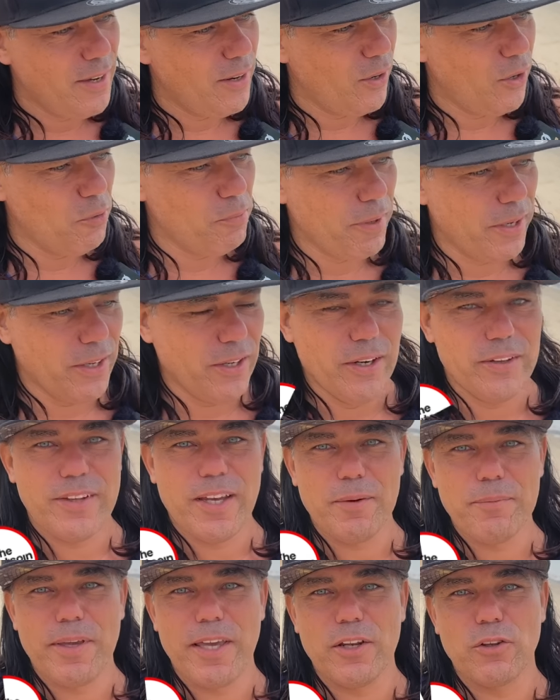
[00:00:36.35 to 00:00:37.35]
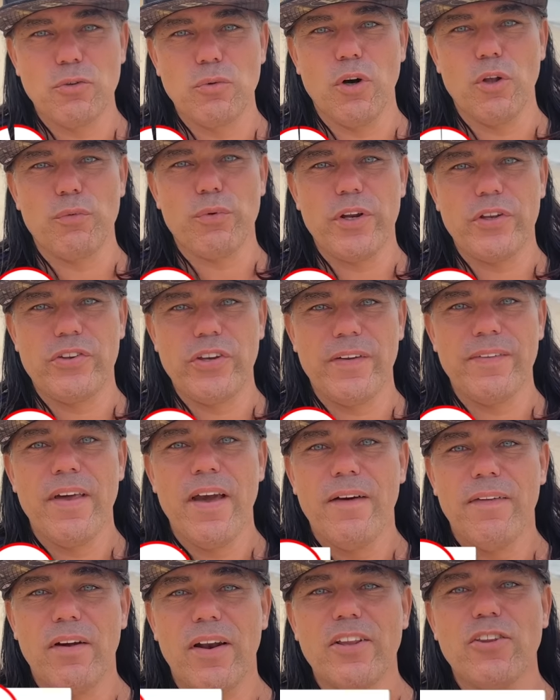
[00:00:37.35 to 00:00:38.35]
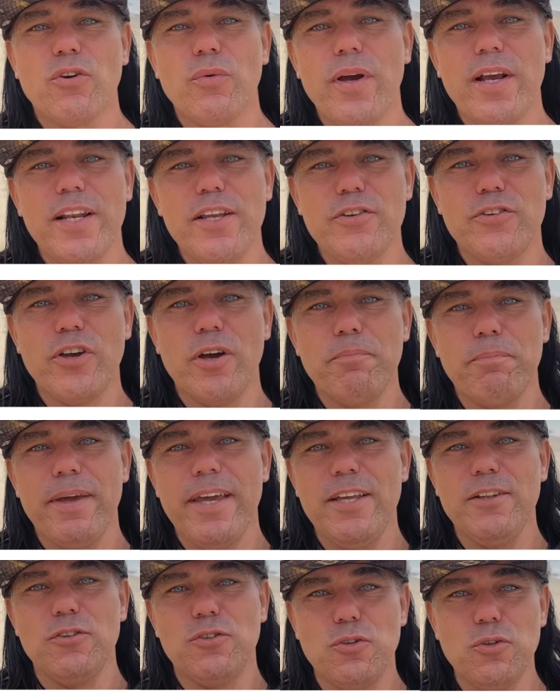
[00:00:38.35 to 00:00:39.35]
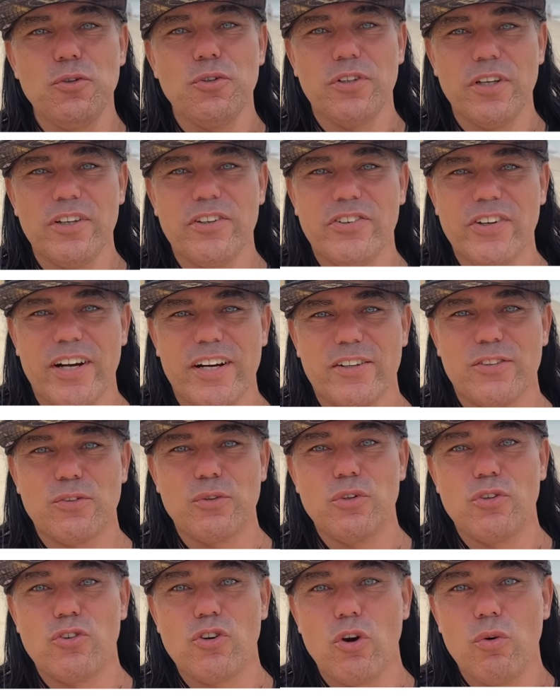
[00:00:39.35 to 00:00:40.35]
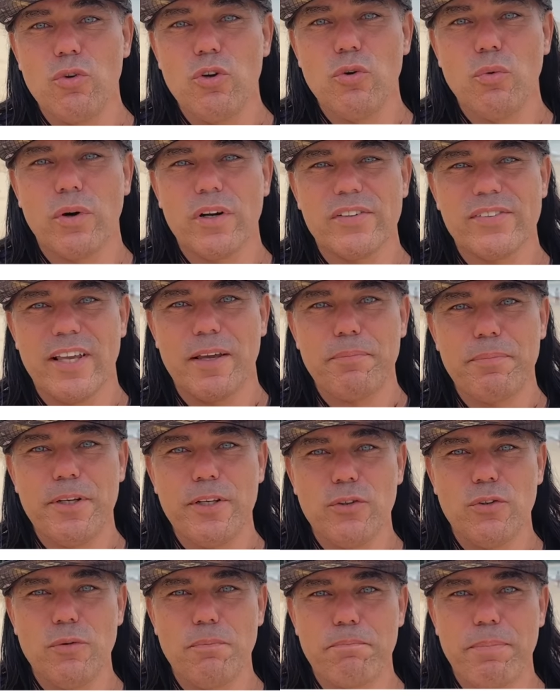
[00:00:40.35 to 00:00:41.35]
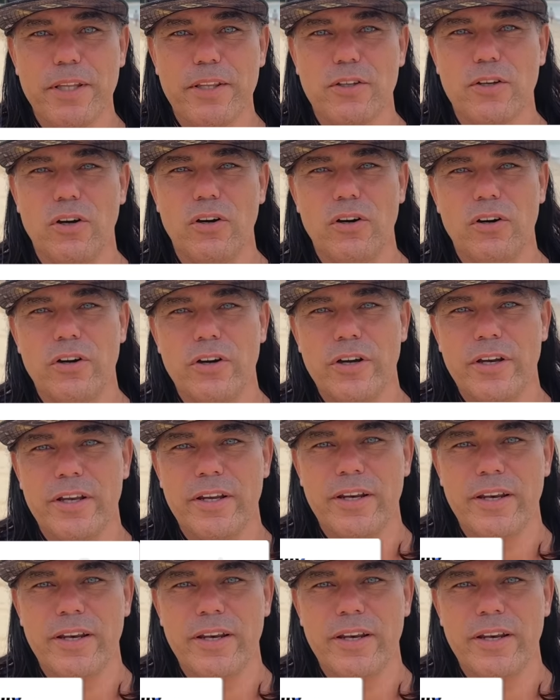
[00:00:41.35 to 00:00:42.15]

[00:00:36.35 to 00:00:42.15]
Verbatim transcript: Oh my god, I'm getting too old for that shit. So let's quickly jump into the charts to show you what is happening to Bitcoin.